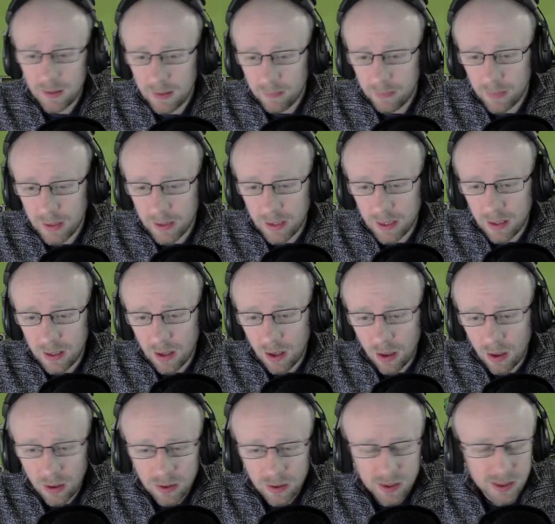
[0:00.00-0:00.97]
I mean, they
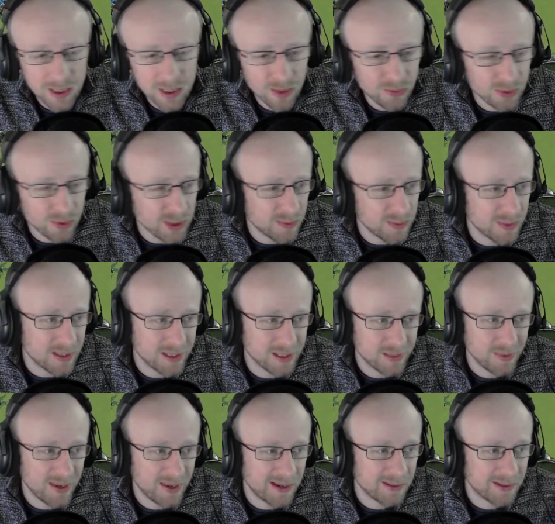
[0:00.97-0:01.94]
are swordsmen as
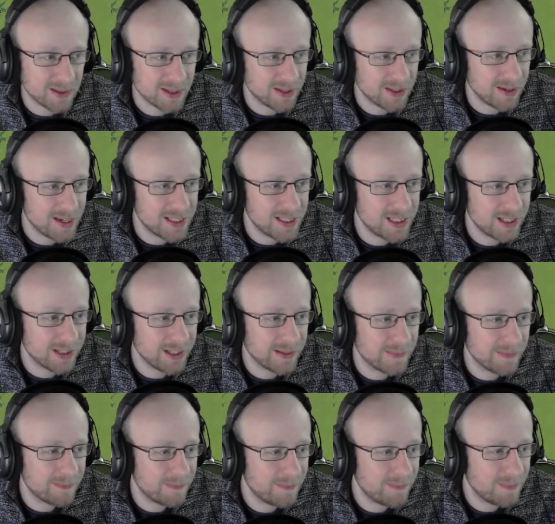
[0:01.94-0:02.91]
well, so they're actually going to
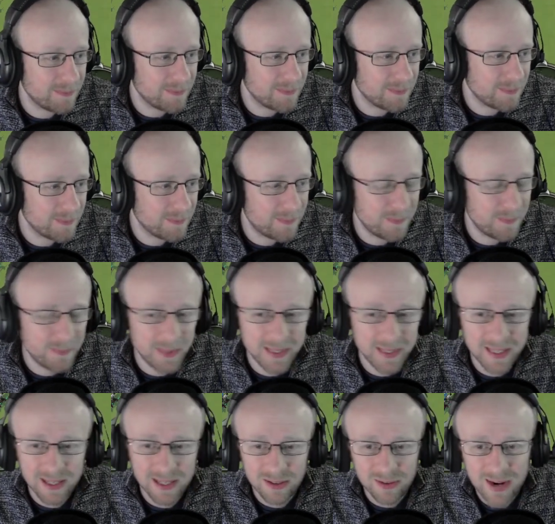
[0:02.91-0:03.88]
be
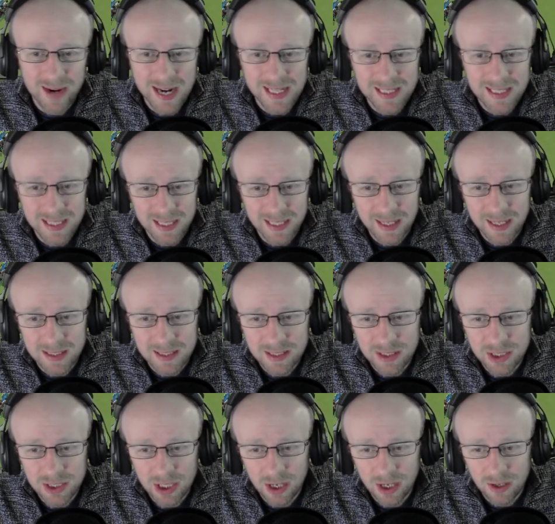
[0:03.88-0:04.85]
harassing as in
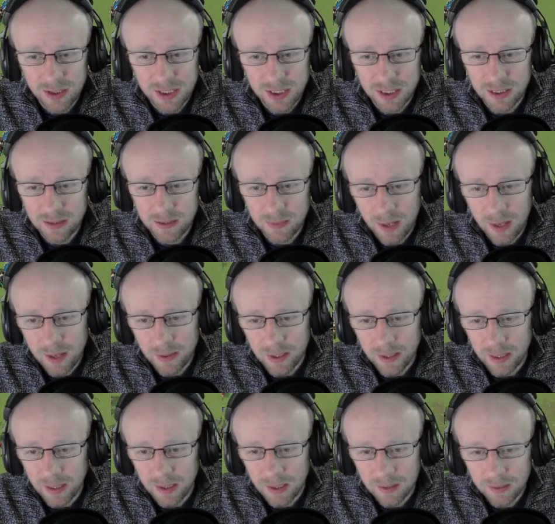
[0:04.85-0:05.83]
charging as well here.